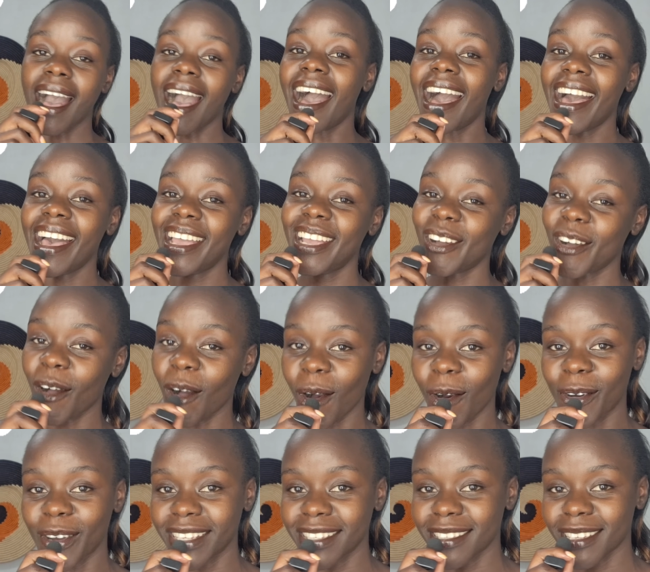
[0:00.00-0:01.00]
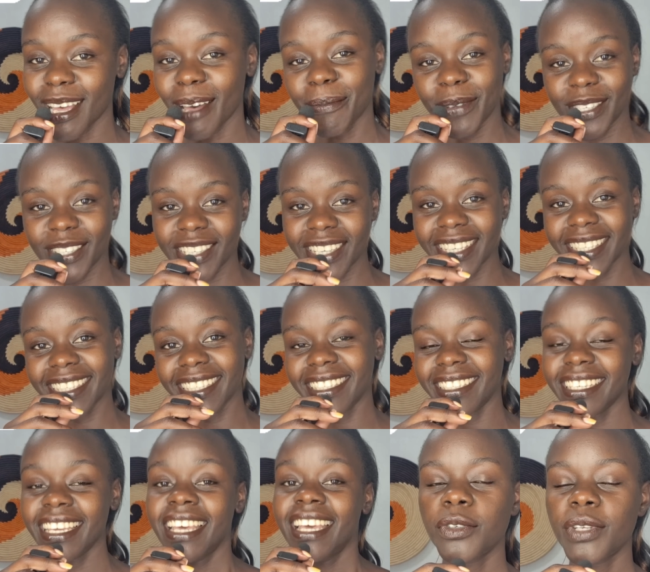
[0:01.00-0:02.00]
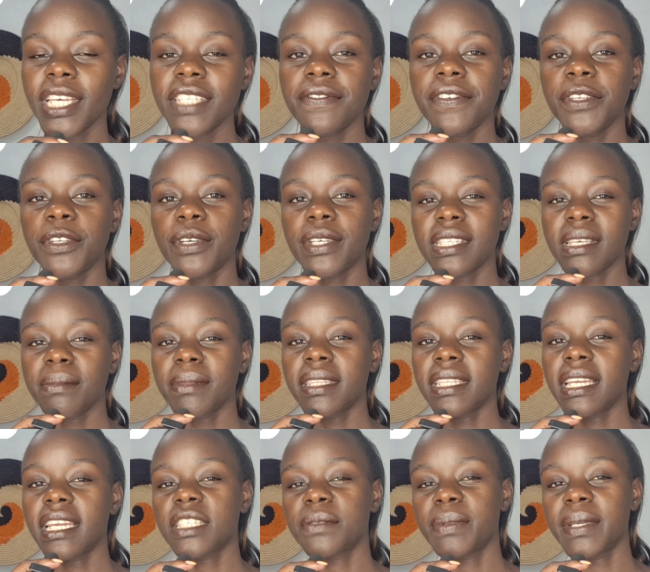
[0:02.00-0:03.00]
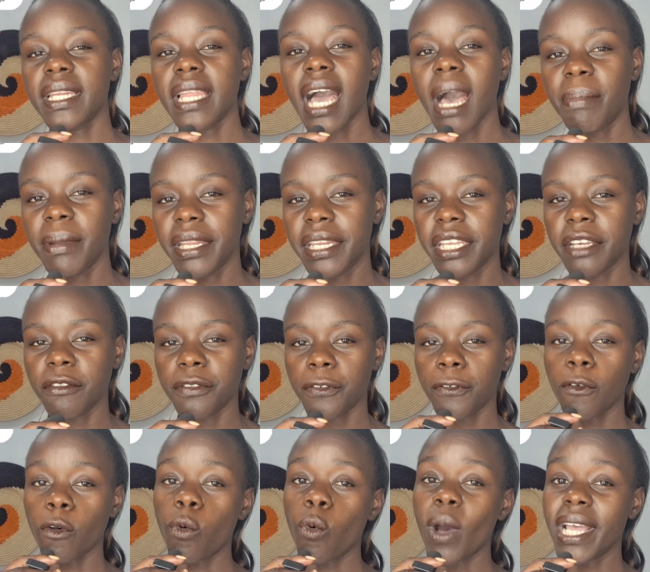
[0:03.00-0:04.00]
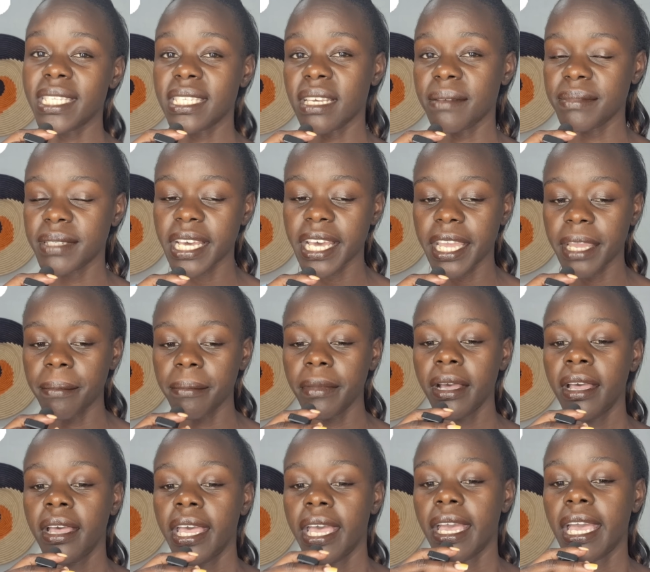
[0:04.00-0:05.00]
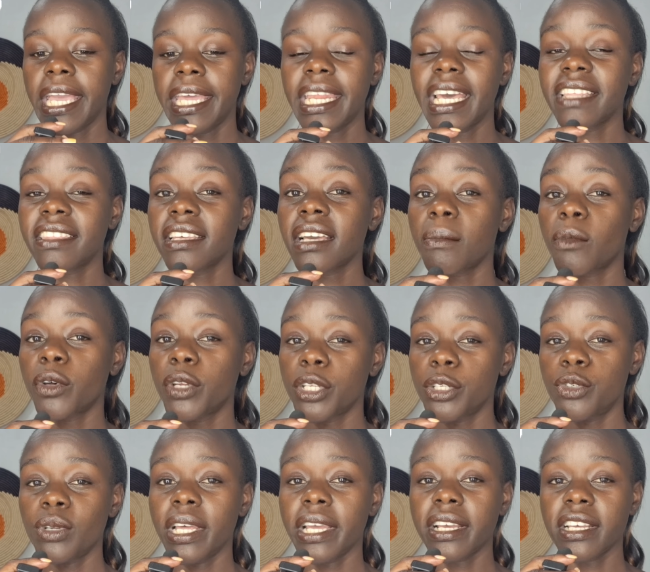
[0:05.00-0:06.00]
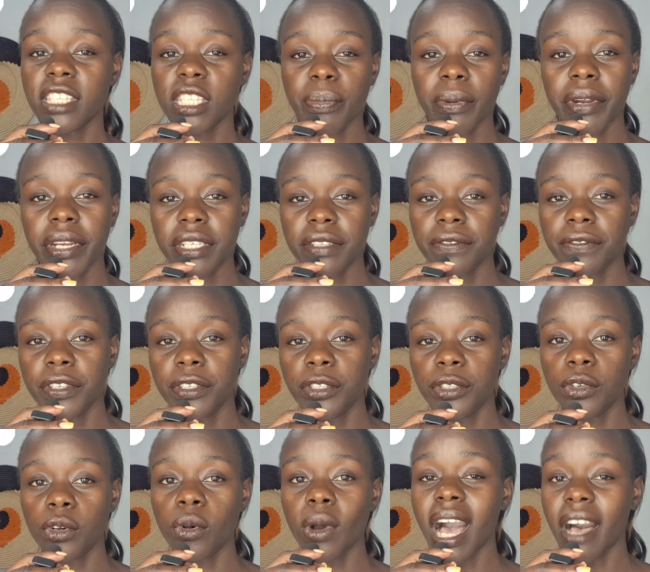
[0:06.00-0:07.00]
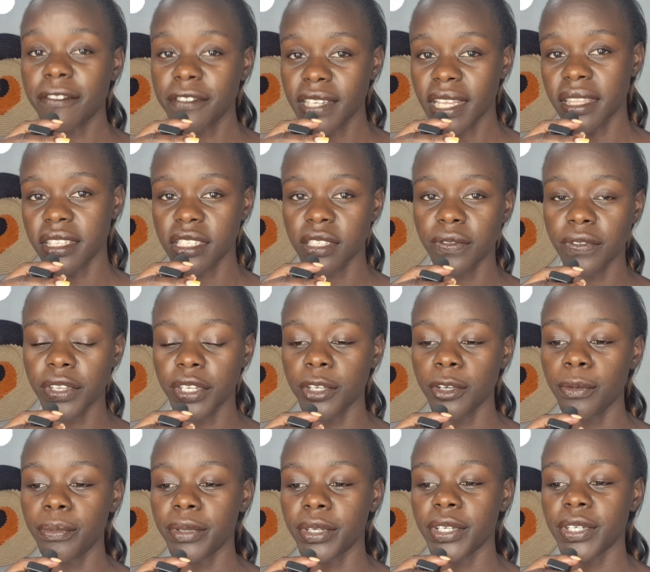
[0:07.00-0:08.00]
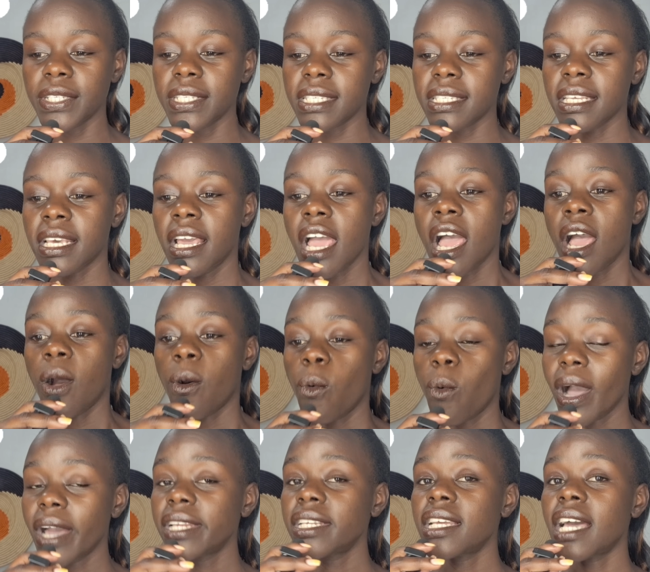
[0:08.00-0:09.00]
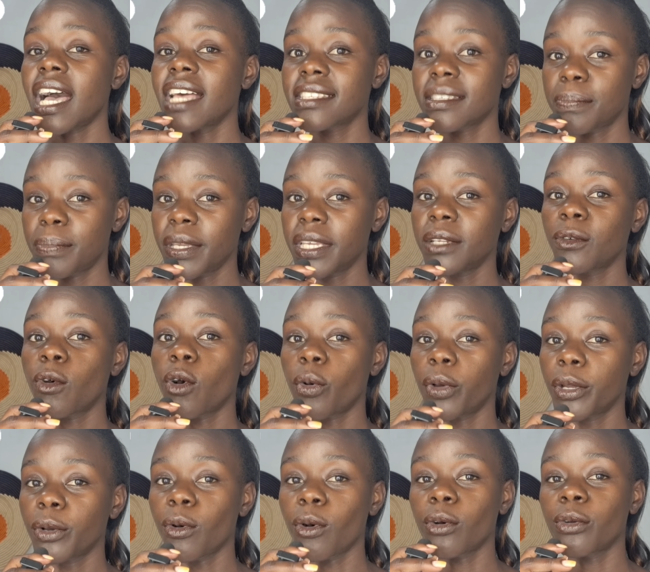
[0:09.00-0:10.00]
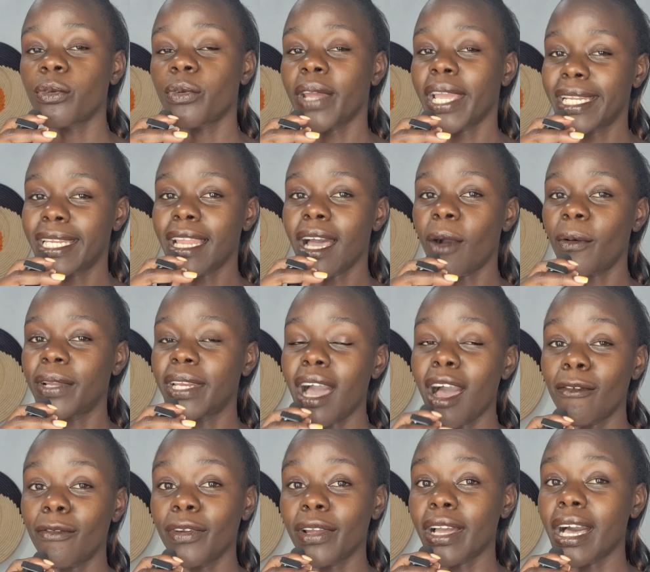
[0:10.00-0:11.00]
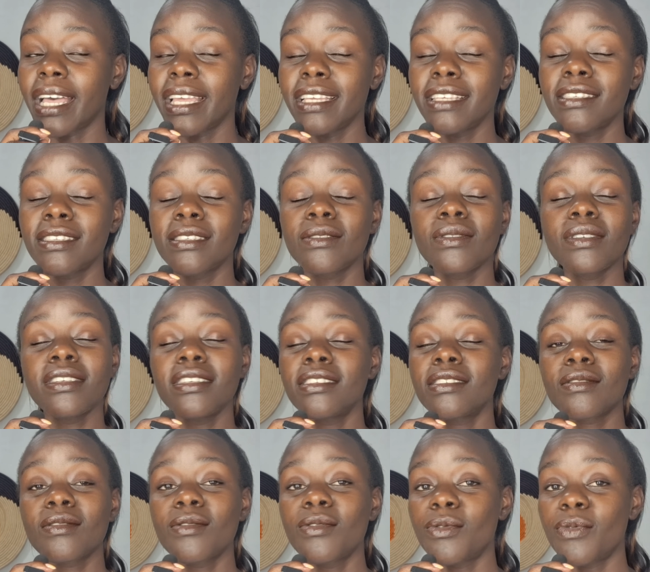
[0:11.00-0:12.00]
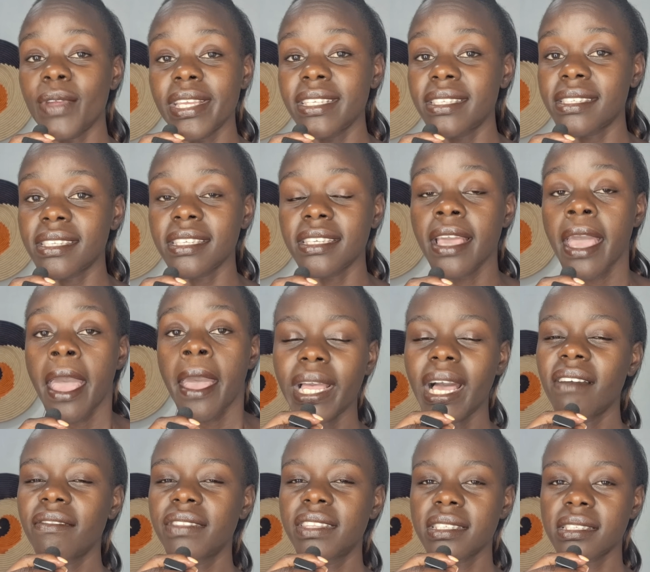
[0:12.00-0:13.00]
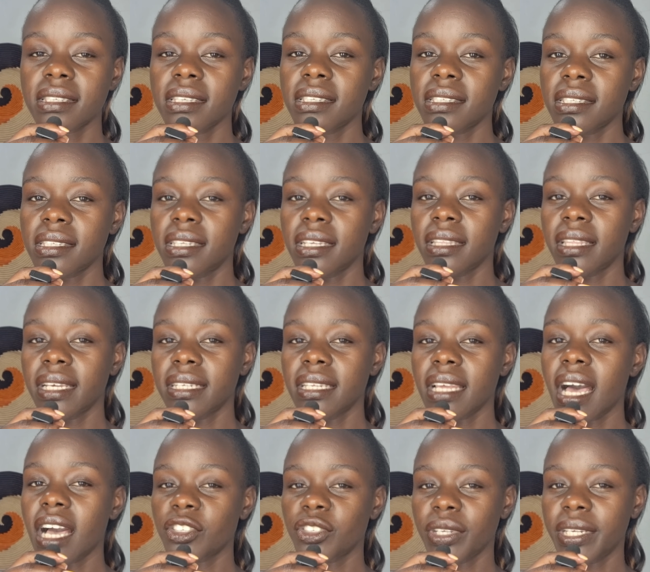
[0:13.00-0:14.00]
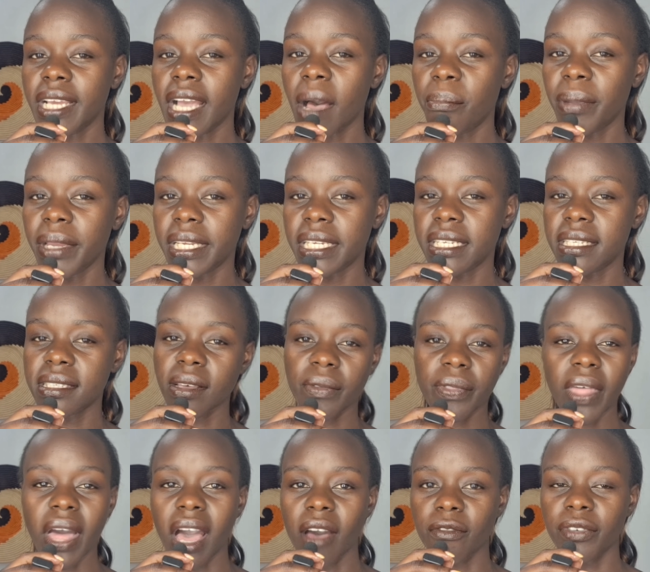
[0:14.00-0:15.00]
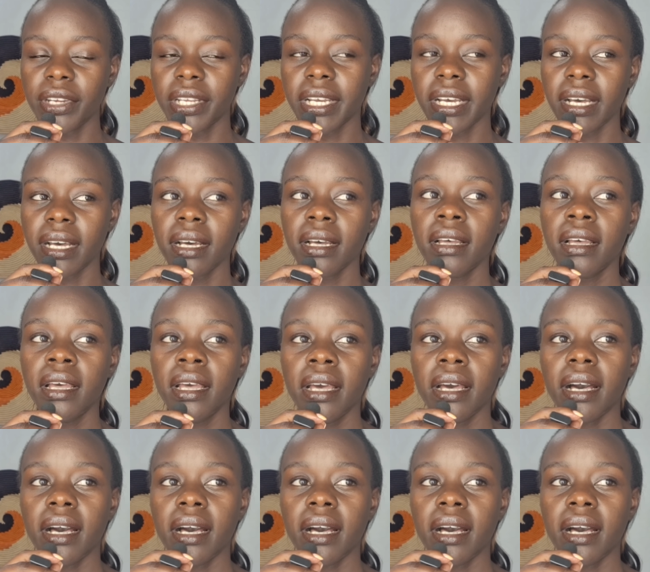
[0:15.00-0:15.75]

I always appreciate it. Today's video is something that has been happening for quite some time, and I think I'm going to do like a separate video after this video, because what has been going on right now in Africa is crazy. We have this incident that actually happened in South Africa.